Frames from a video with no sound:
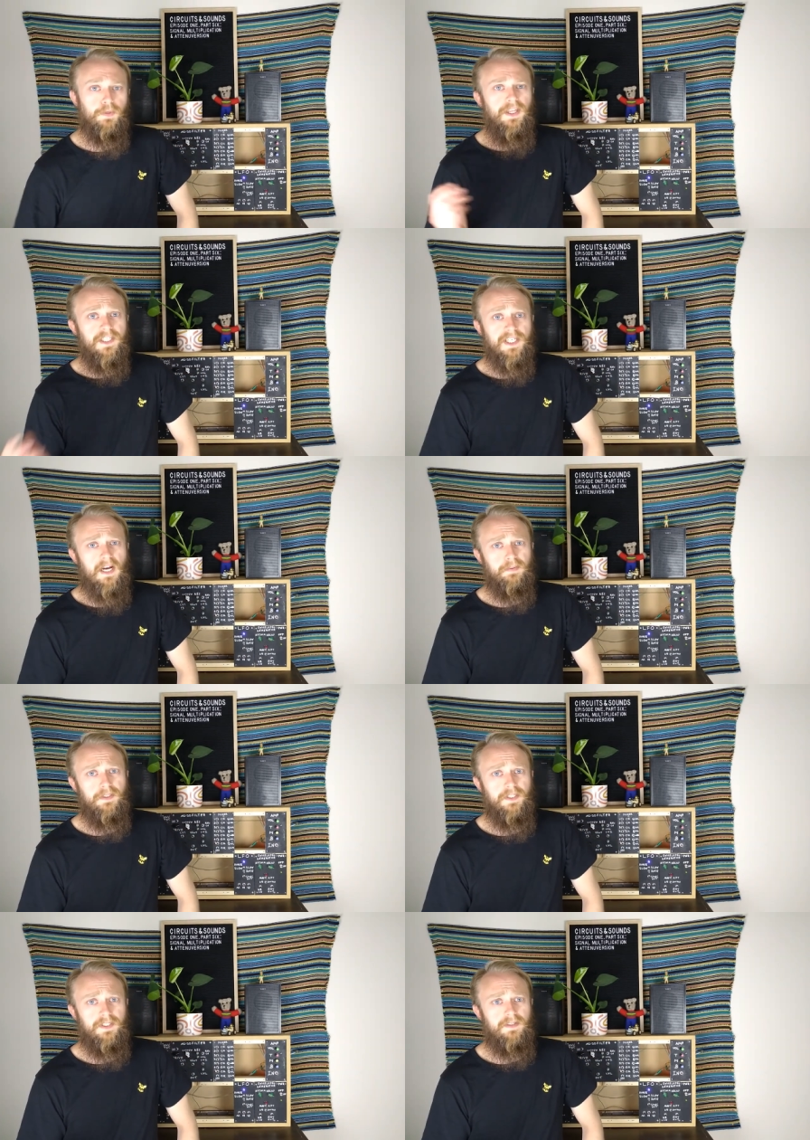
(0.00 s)
But when this
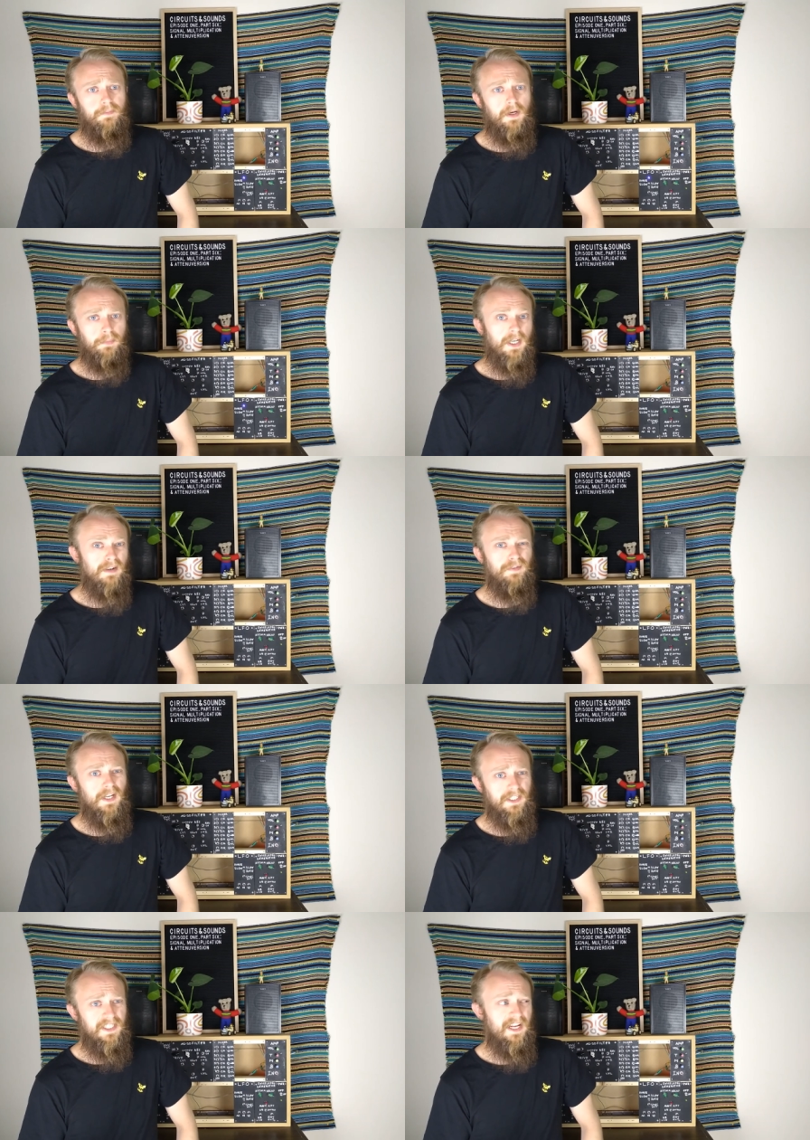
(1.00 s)
happens, I'm gonna have
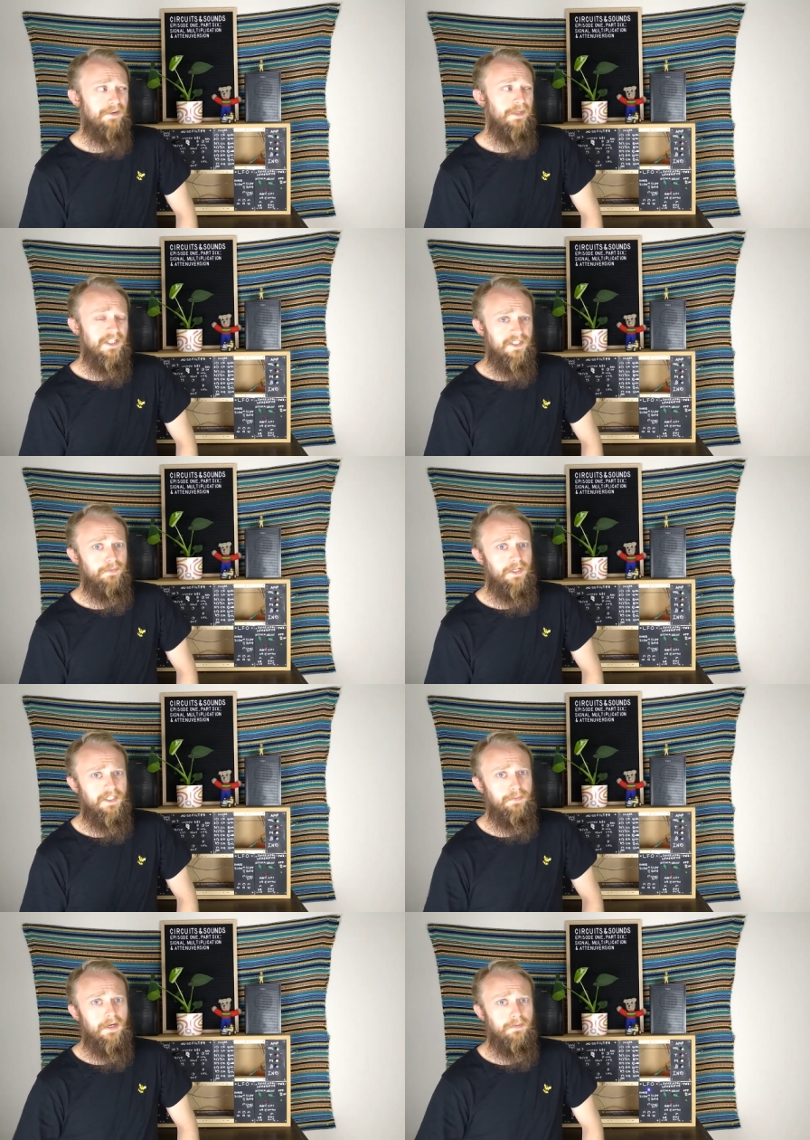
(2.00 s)
like 10 minutes a
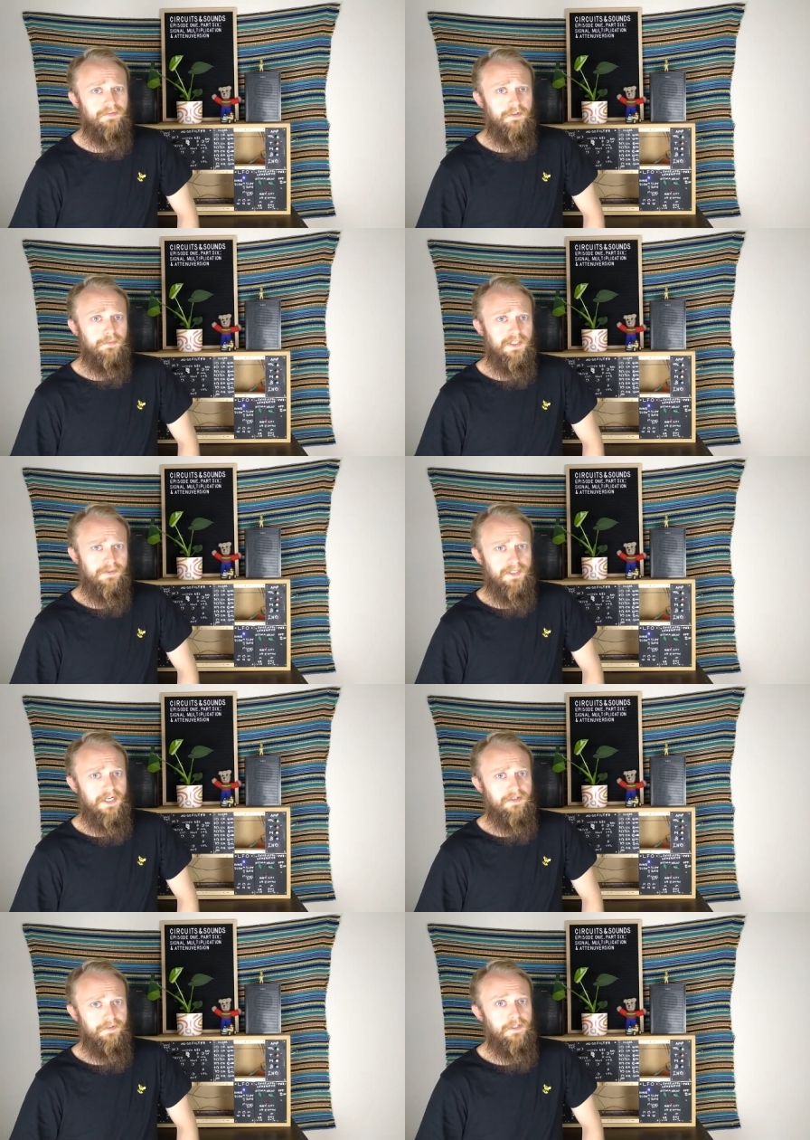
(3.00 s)
week to be able to film some
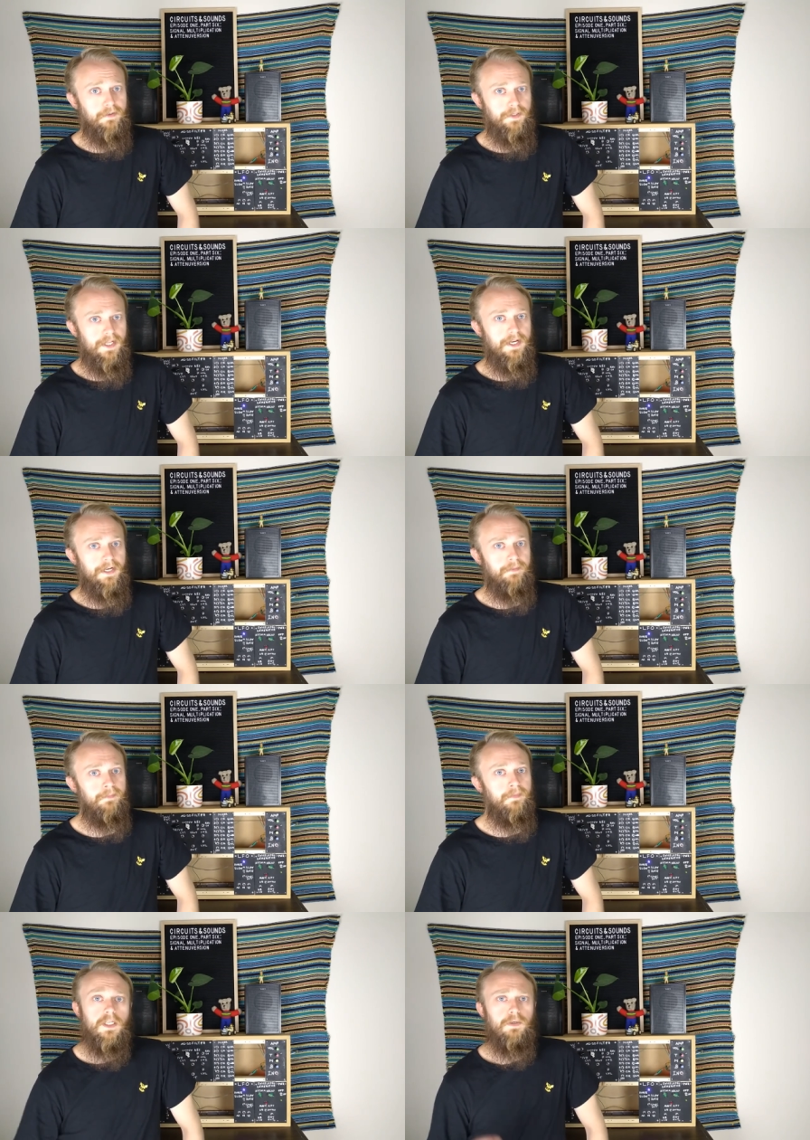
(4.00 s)
stuff here and there.
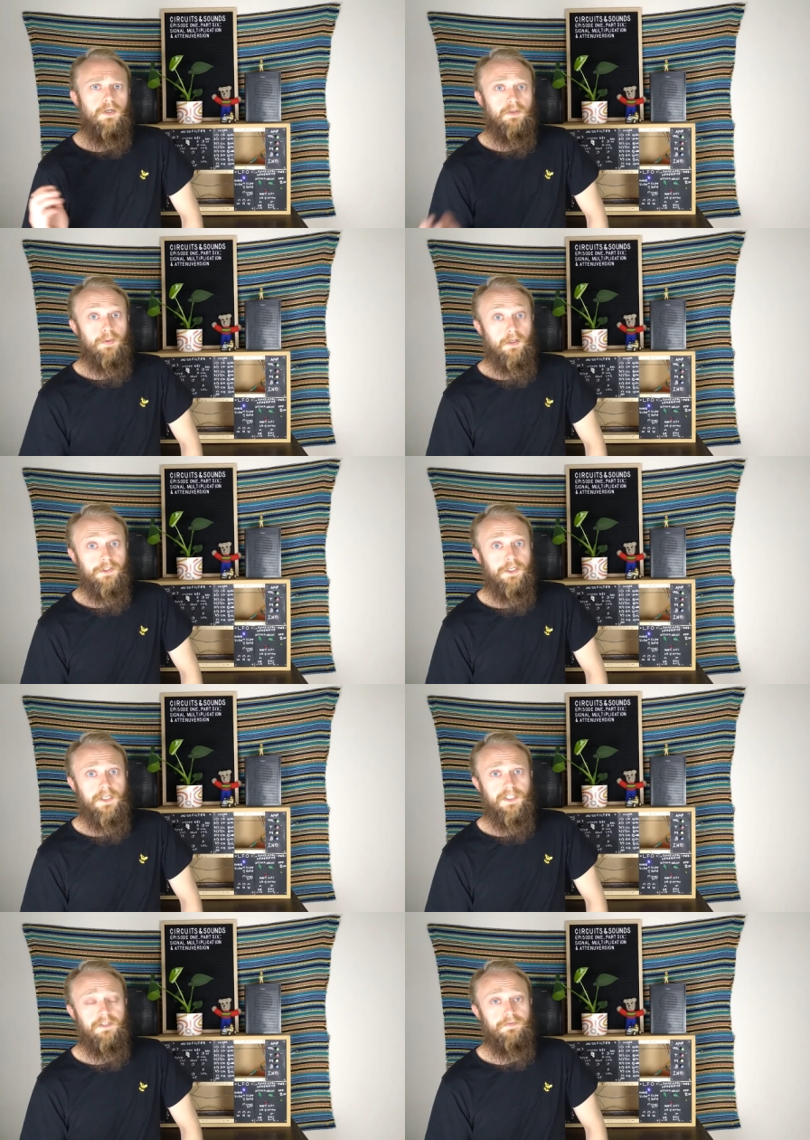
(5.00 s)
So I
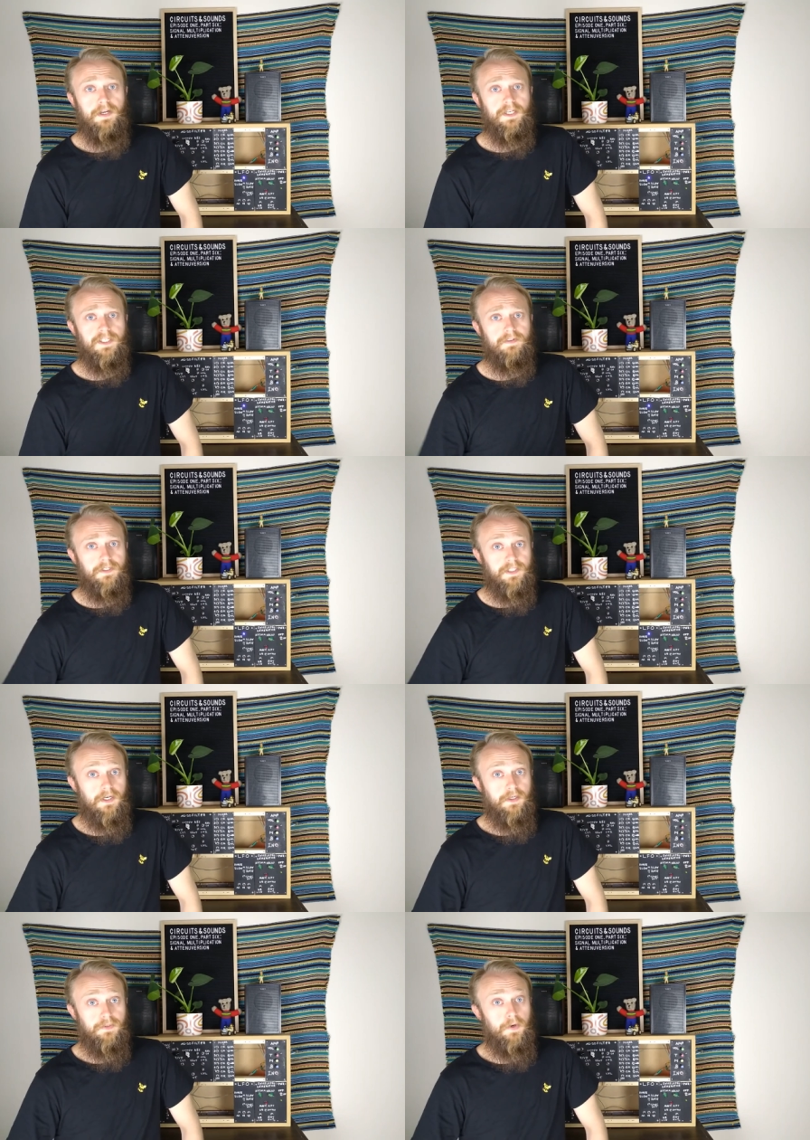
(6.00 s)
apologise in advance that
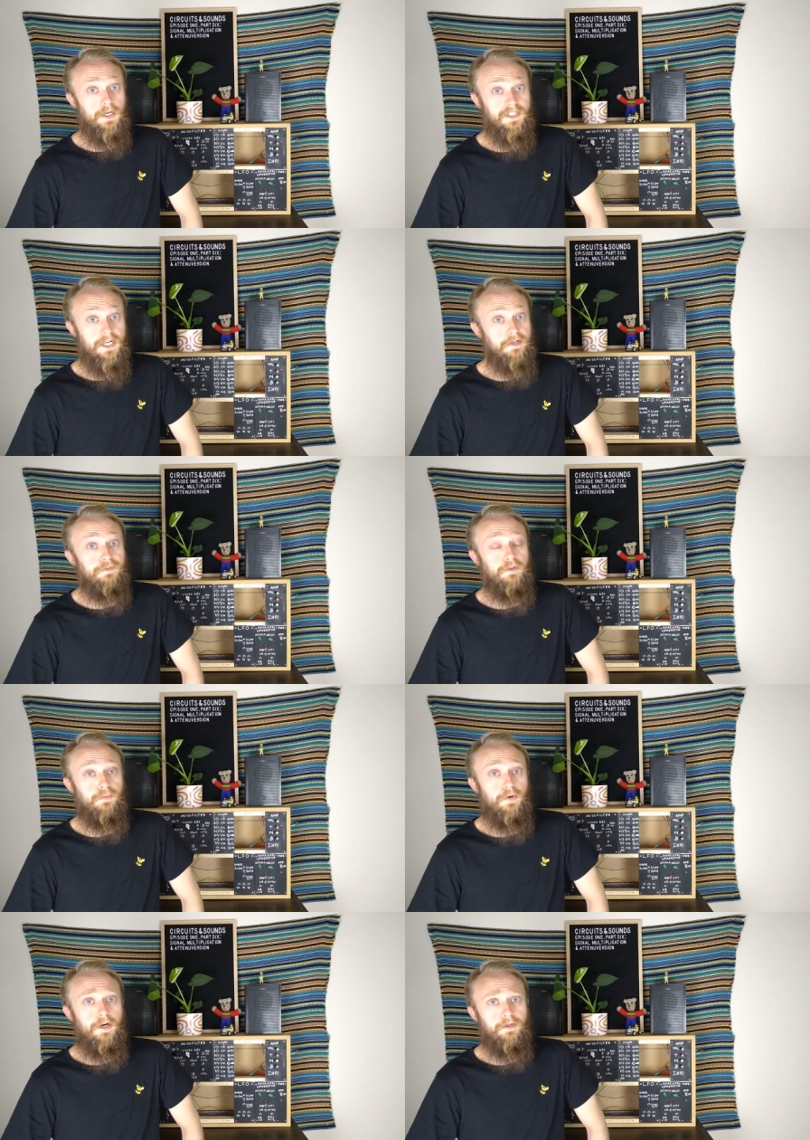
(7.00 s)
this slows right down for
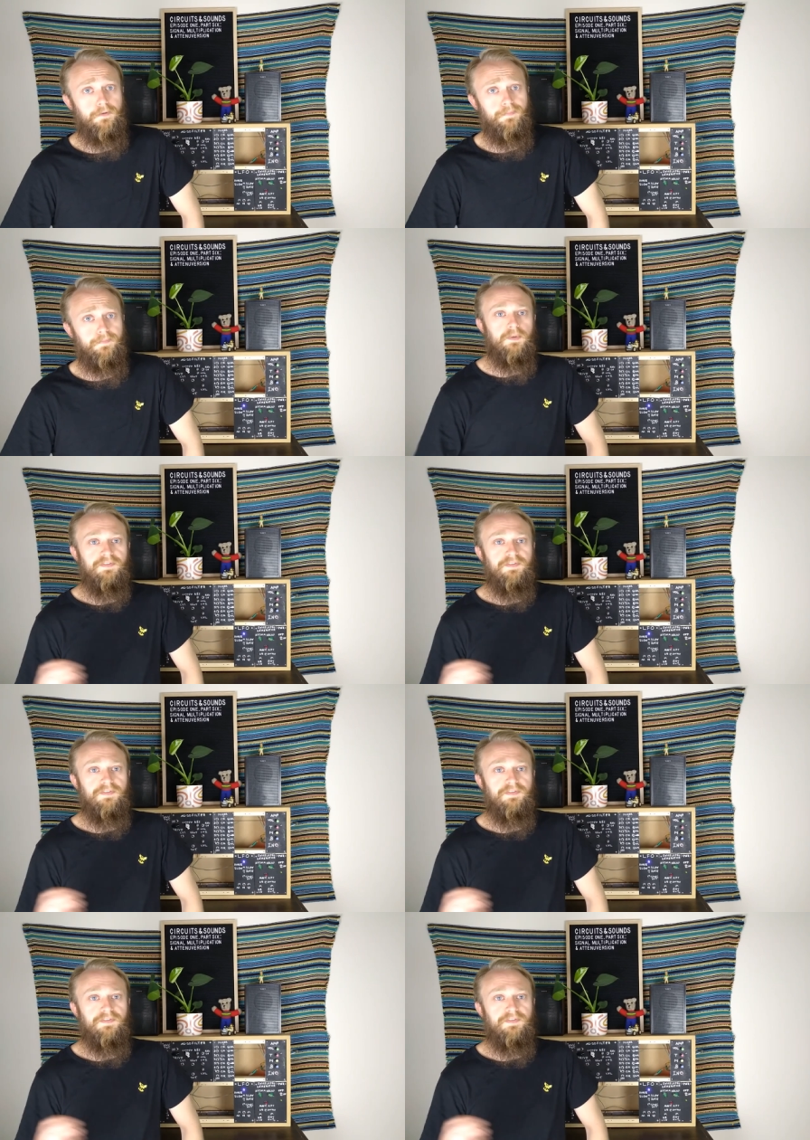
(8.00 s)
a while.